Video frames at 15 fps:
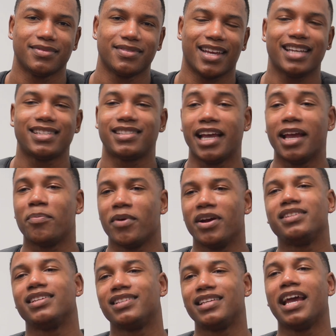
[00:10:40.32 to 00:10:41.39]
It's taper.
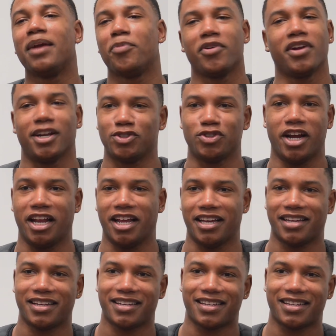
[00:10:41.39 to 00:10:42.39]
It's a taper, not training.